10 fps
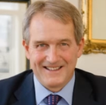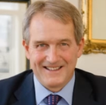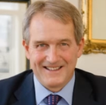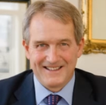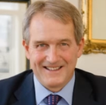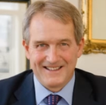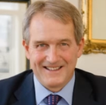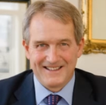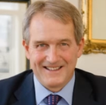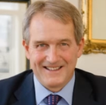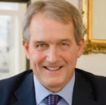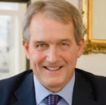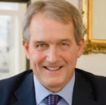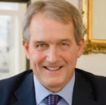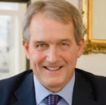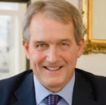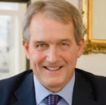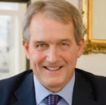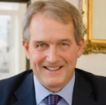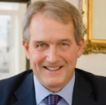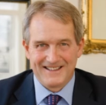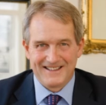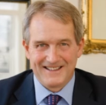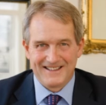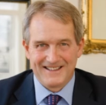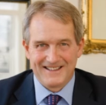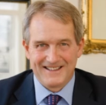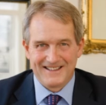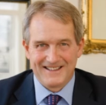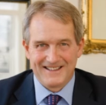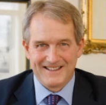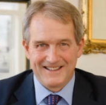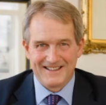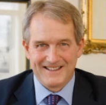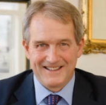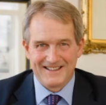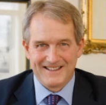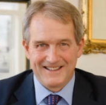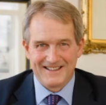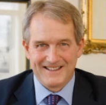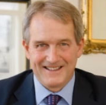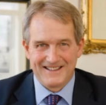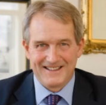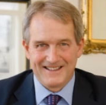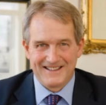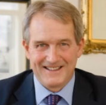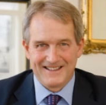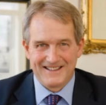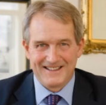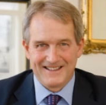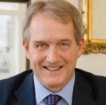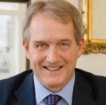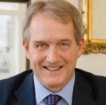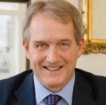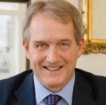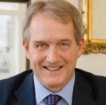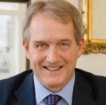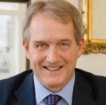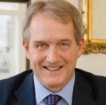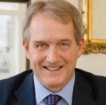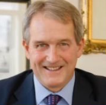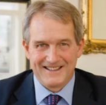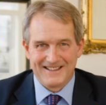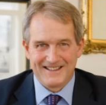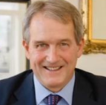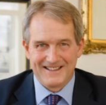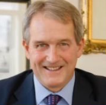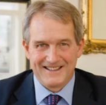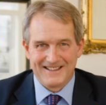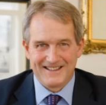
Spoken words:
(no lip movement)